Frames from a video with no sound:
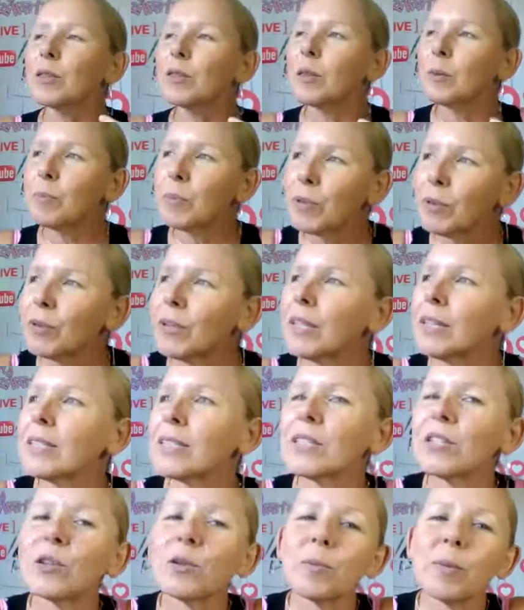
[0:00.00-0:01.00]
The beauty
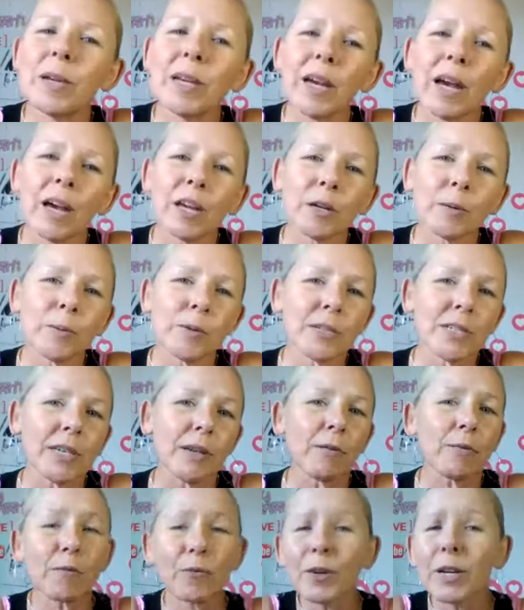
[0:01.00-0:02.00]
is you being
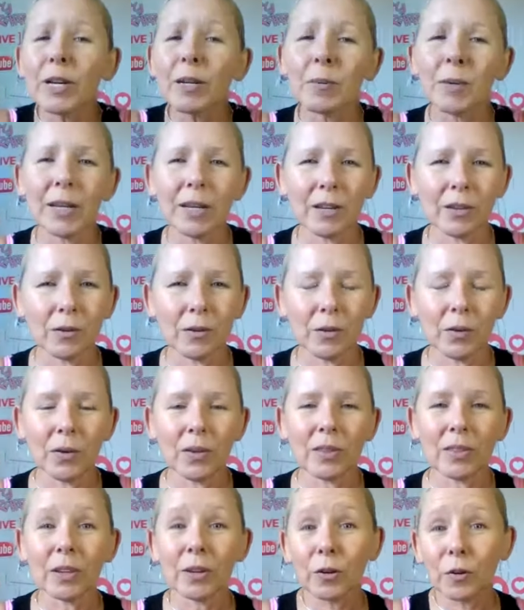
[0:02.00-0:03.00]
100% free to be you.
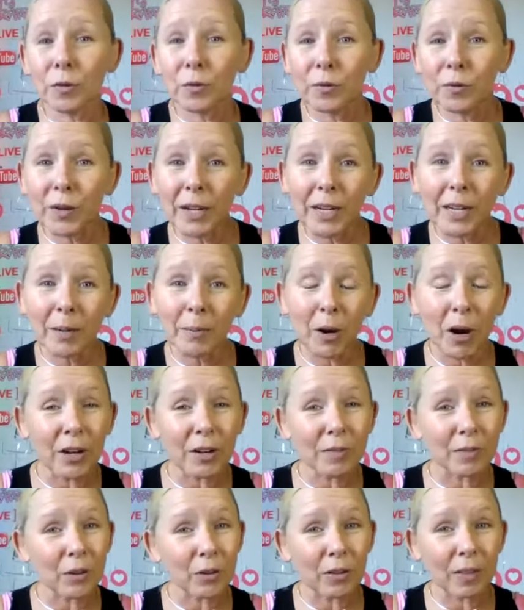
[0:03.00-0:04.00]
The graffiti
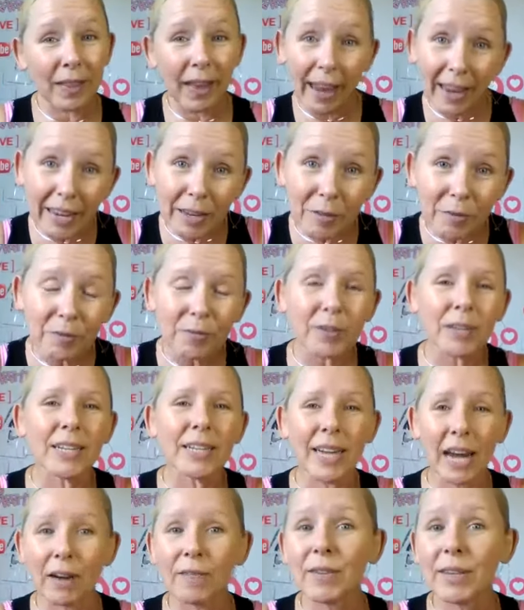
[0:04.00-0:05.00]
part of your life
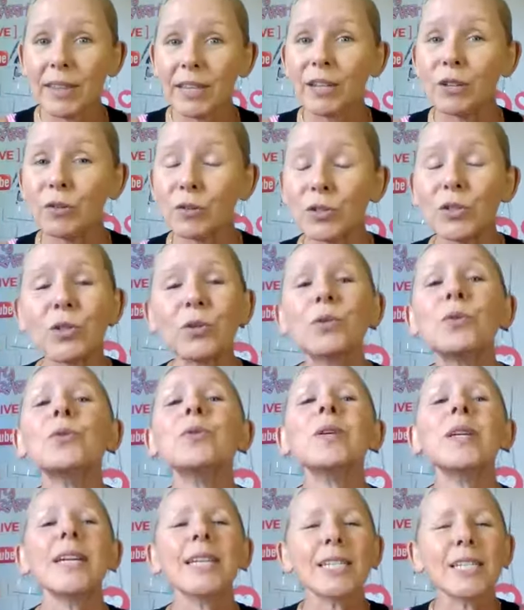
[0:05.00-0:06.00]
in everything you
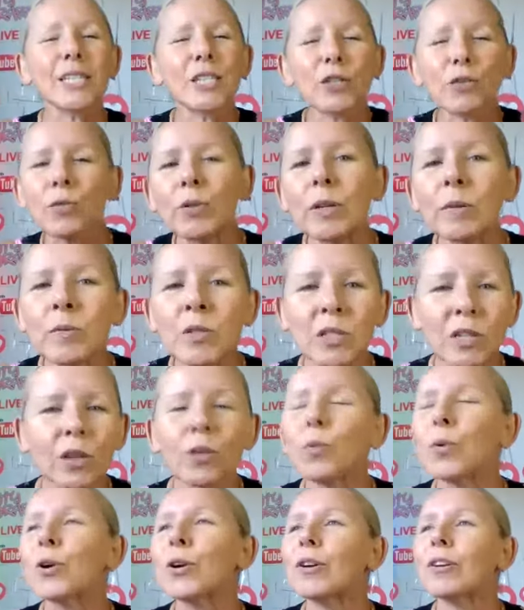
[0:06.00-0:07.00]
do screams to
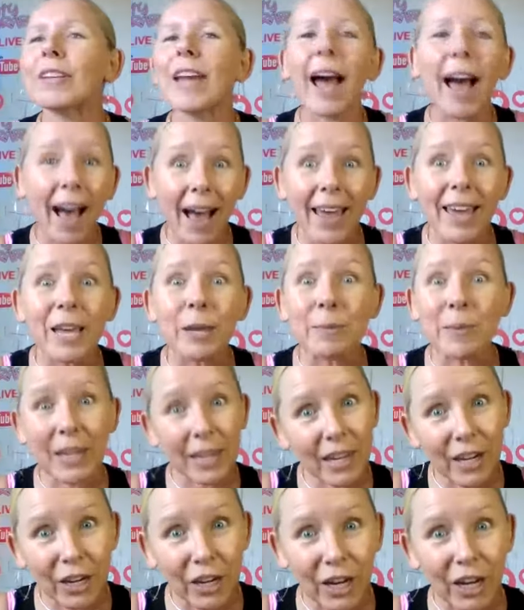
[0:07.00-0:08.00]
the world, I am
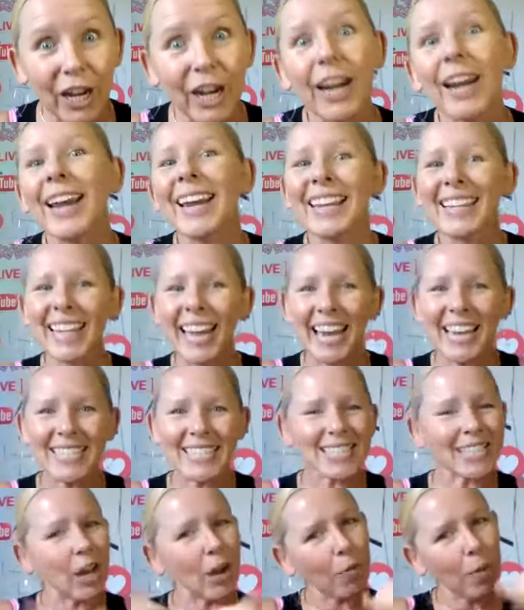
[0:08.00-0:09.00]
here.
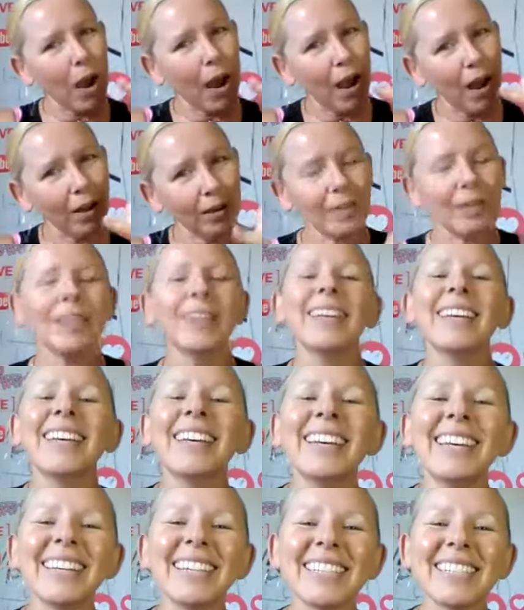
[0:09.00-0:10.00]

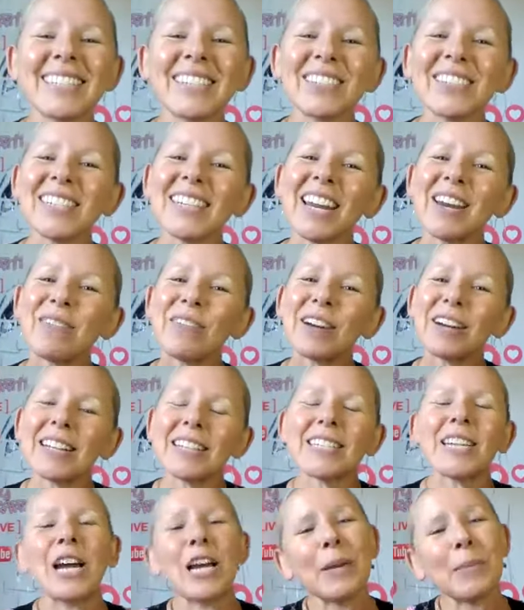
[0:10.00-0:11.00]
Yes! so today we're going
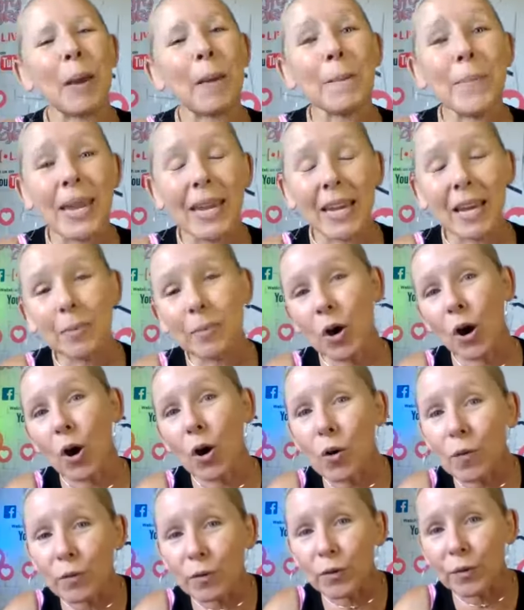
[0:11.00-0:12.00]
to talk about makeup
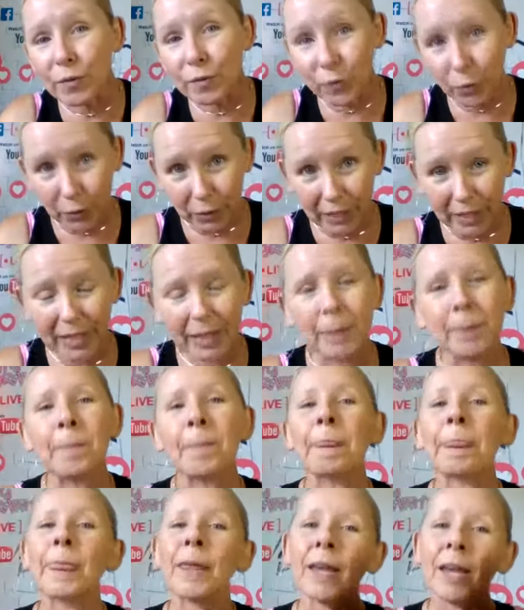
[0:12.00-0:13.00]
over 40.
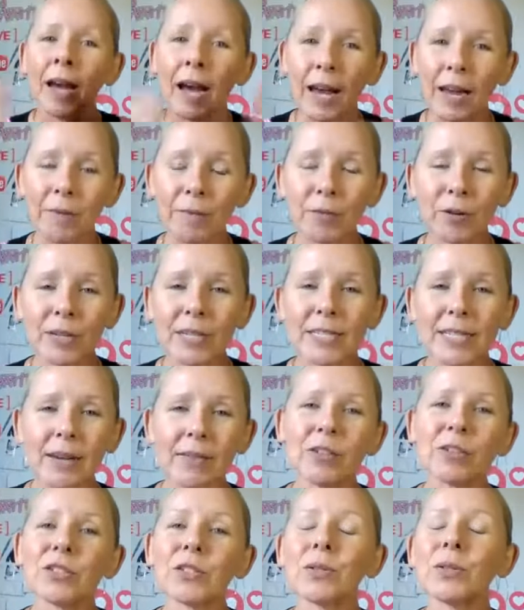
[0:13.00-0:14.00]
I am
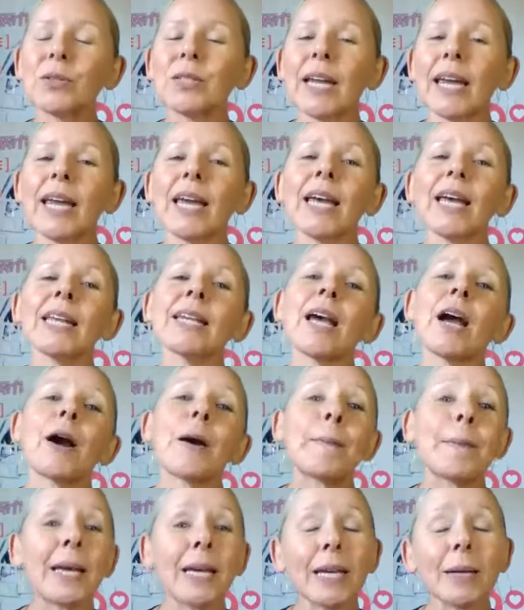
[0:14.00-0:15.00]
47 years old and
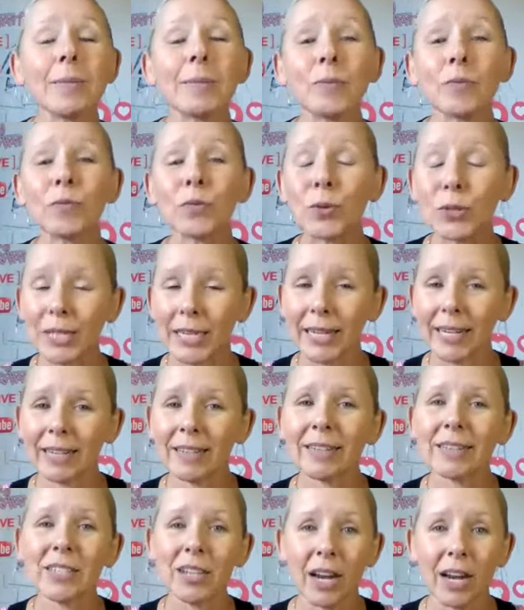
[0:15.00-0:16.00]
our makeup
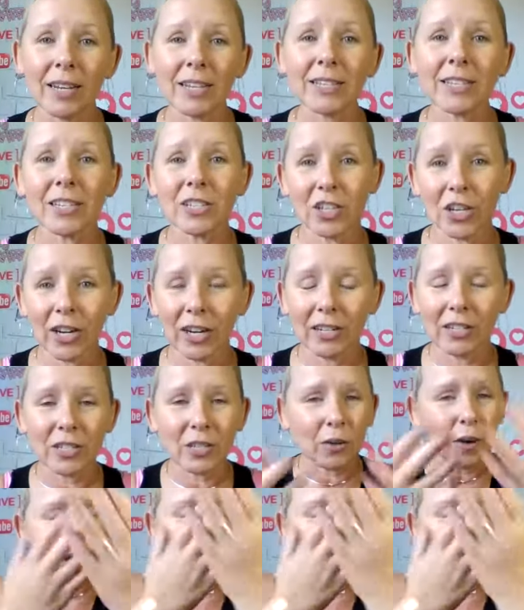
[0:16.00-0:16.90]
routine does change. So